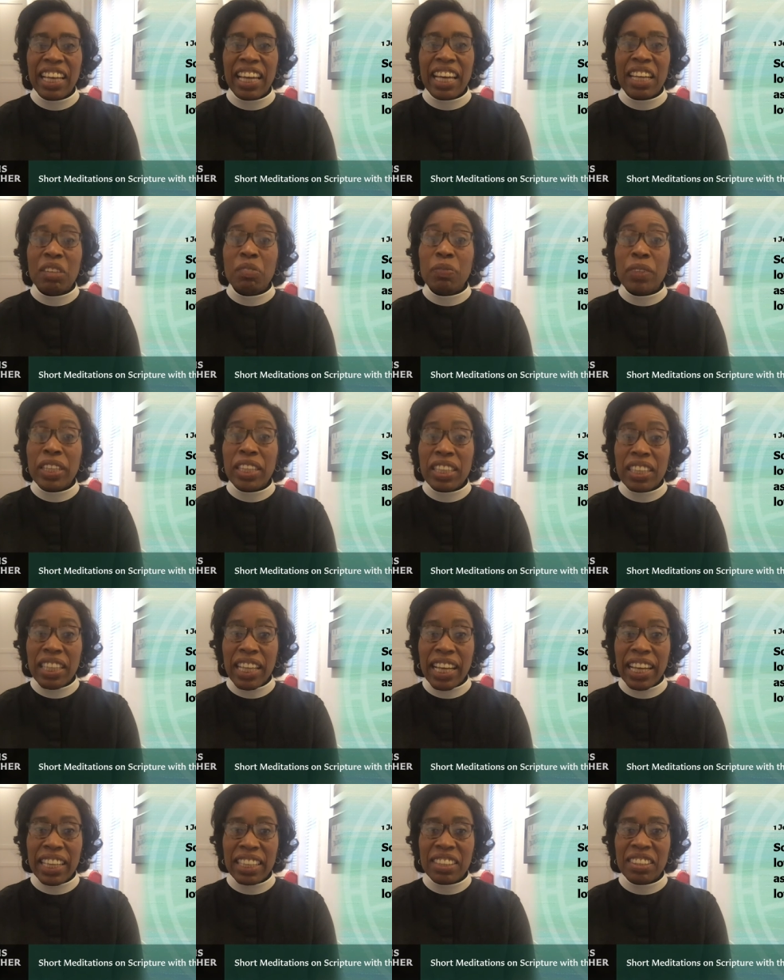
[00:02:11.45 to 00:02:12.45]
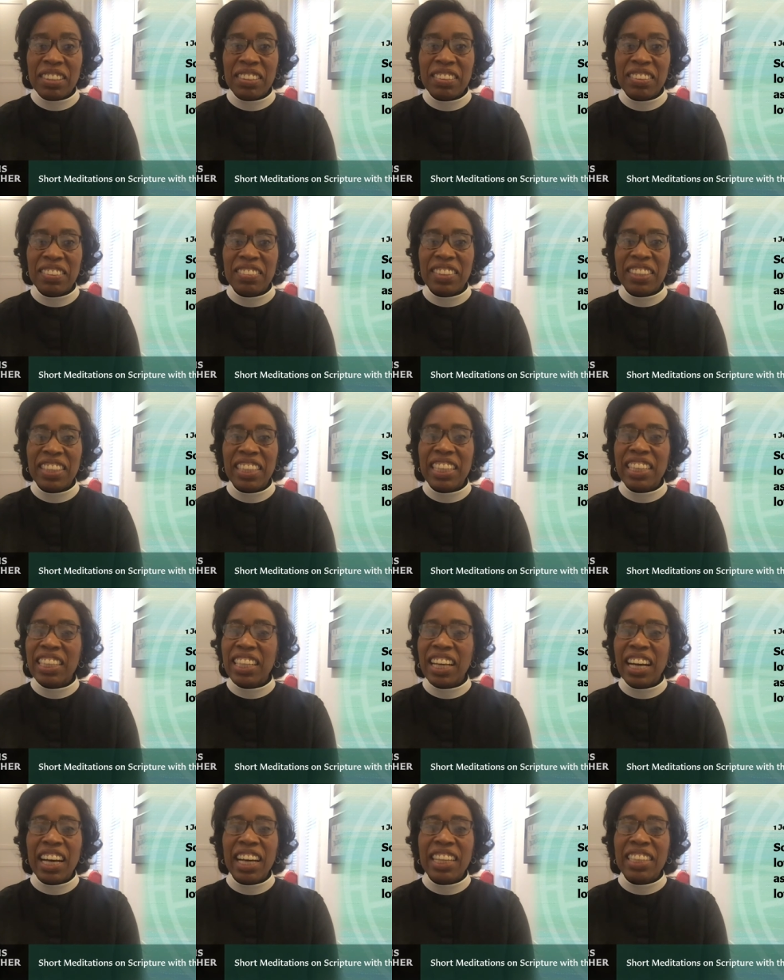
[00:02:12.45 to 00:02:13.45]
and be led within
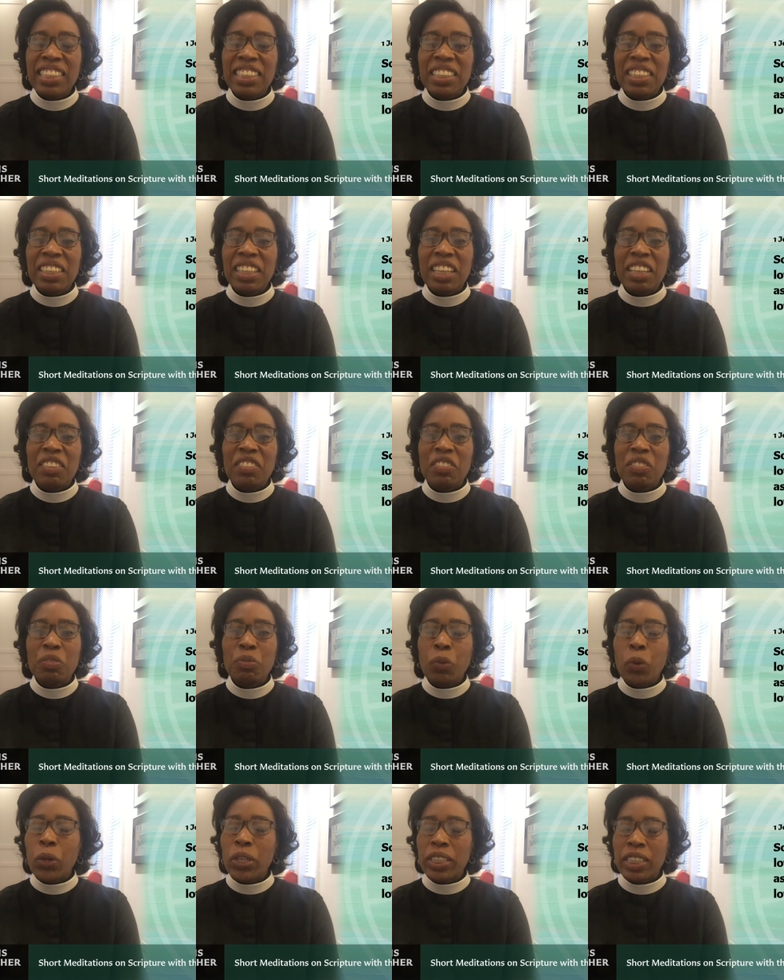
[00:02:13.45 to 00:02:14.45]
God's love more